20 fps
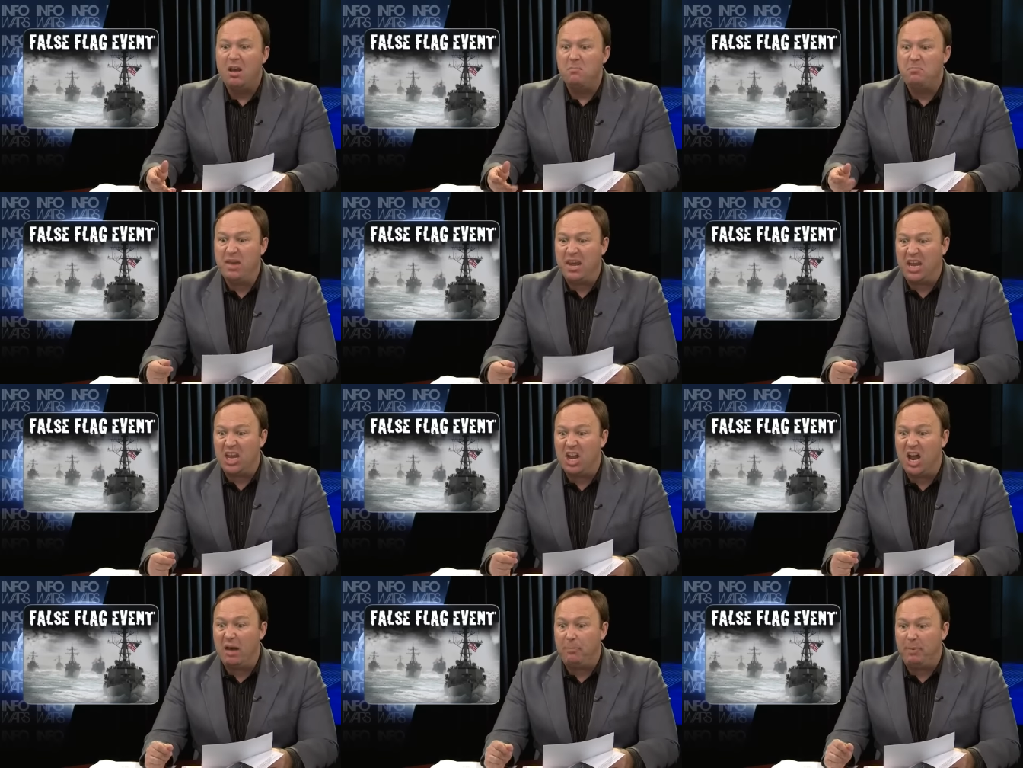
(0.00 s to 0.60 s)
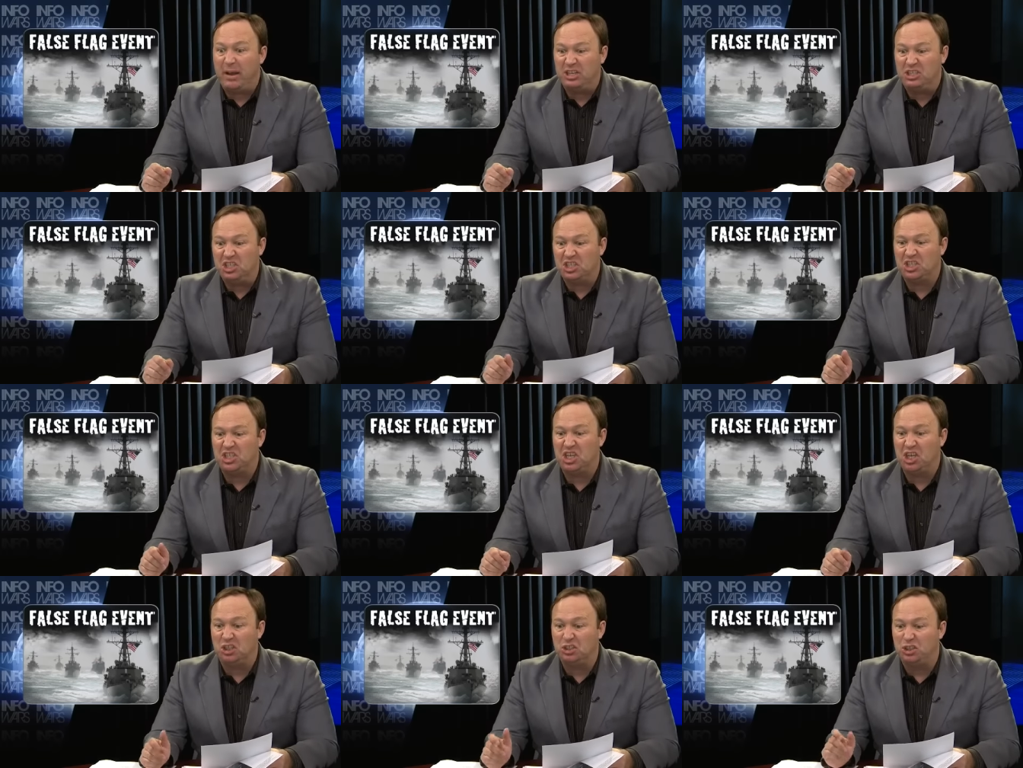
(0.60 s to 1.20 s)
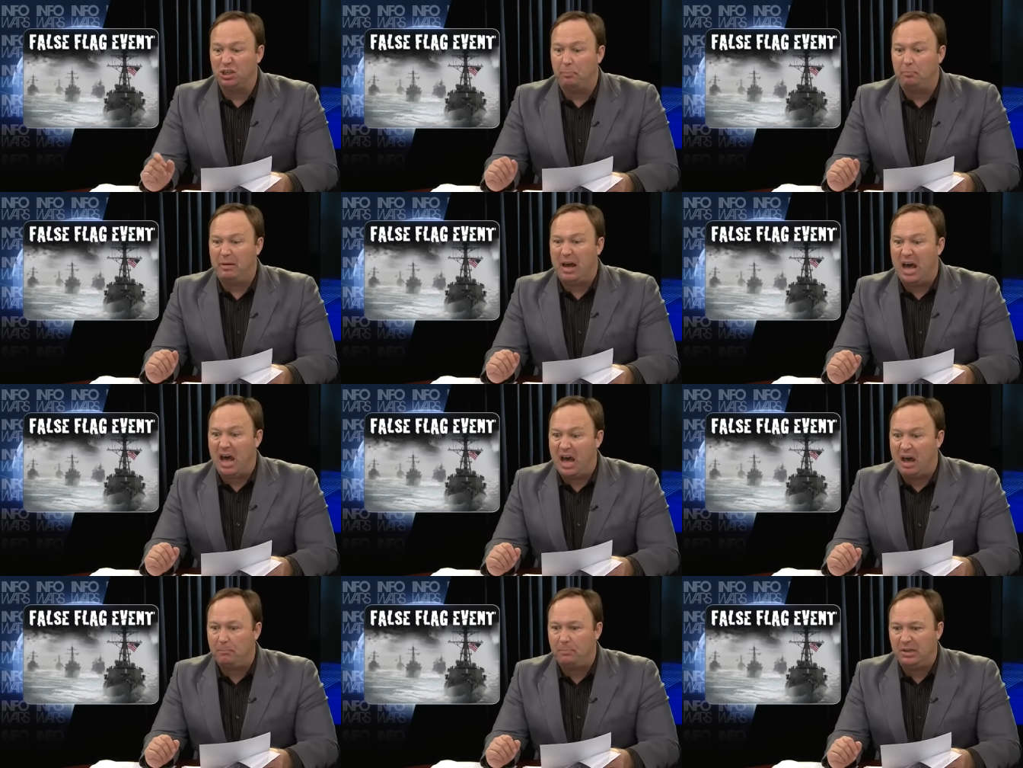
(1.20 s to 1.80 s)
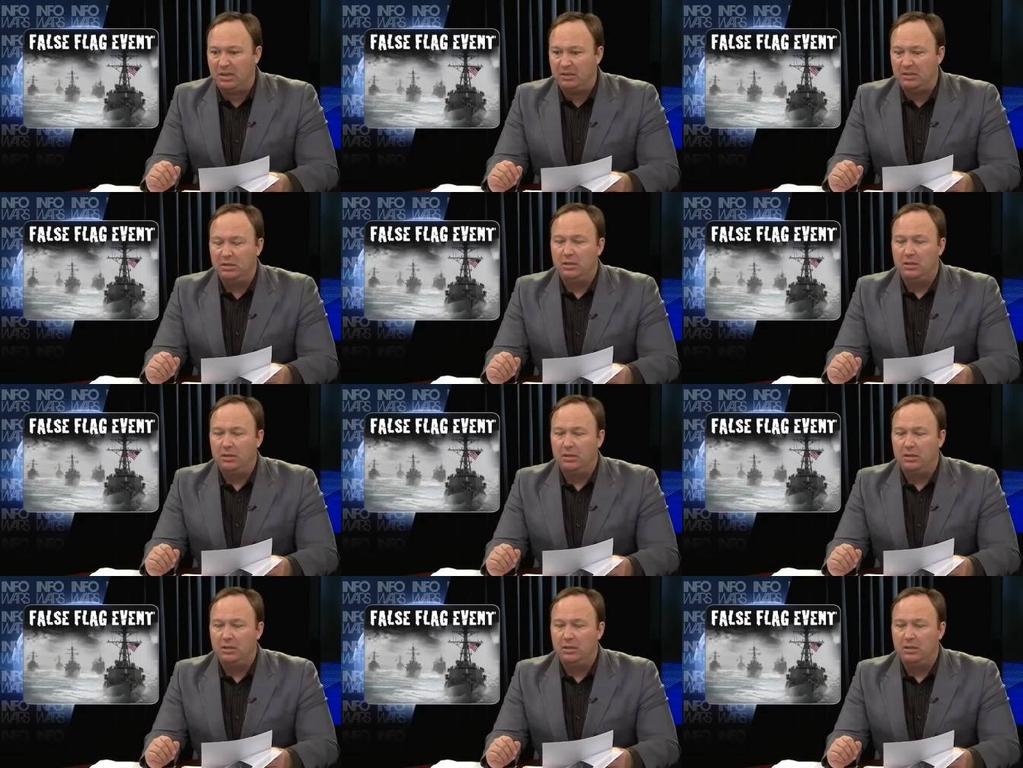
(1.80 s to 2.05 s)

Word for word: "Pick it up, I just killed your pop."